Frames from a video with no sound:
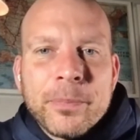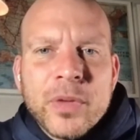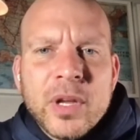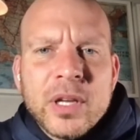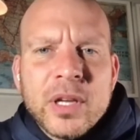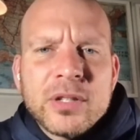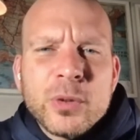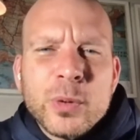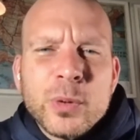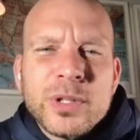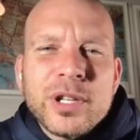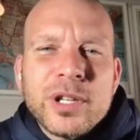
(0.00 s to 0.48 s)
And
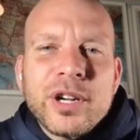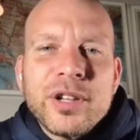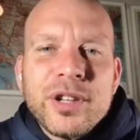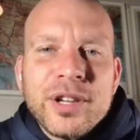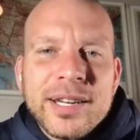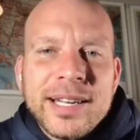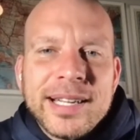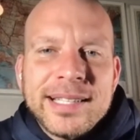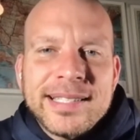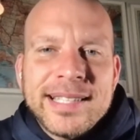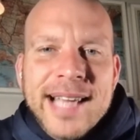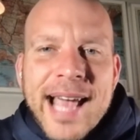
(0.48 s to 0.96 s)
so we started
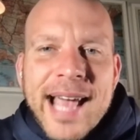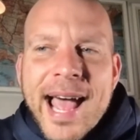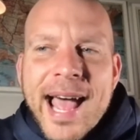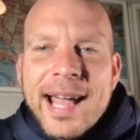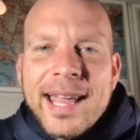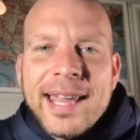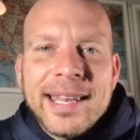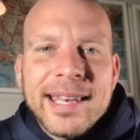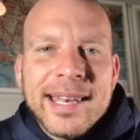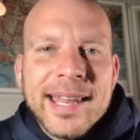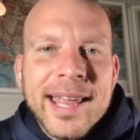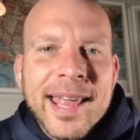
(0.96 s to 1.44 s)
looking at
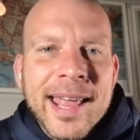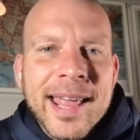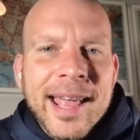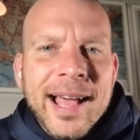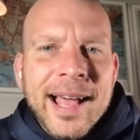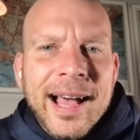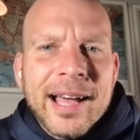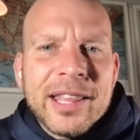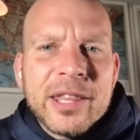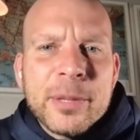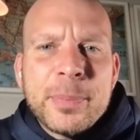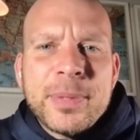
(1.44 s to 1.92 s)
Zach and
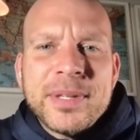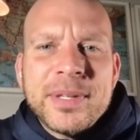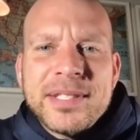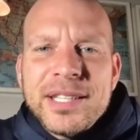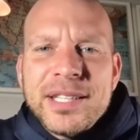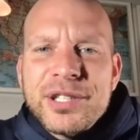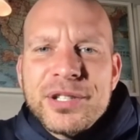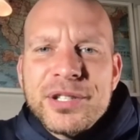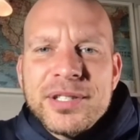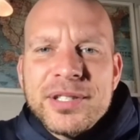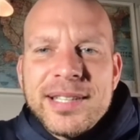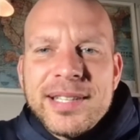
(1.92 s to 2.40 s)
the
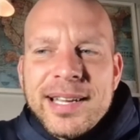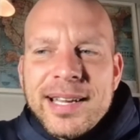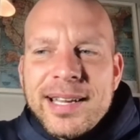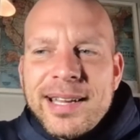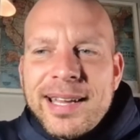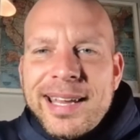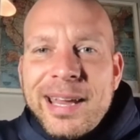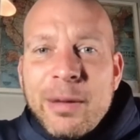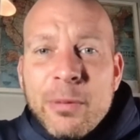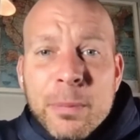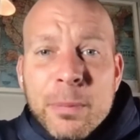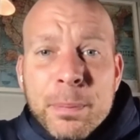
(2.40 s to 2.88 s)
positions that
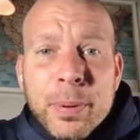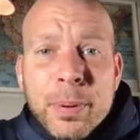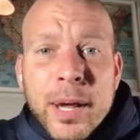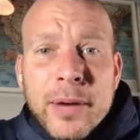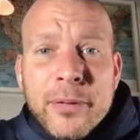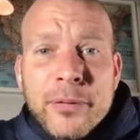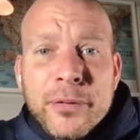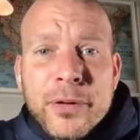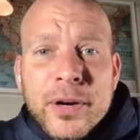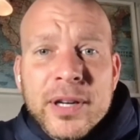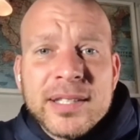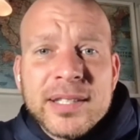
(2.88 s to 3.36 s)
he would play
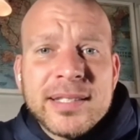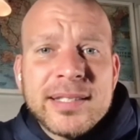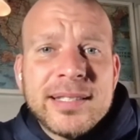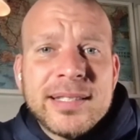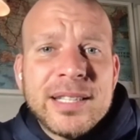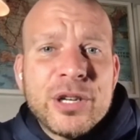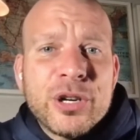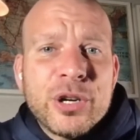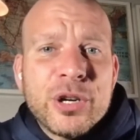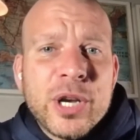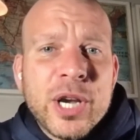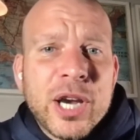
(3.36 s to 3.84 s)
for us his
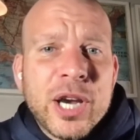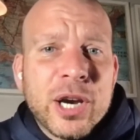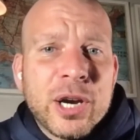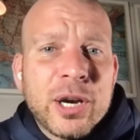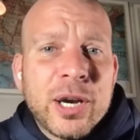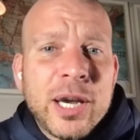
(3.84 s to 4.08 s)
senior year.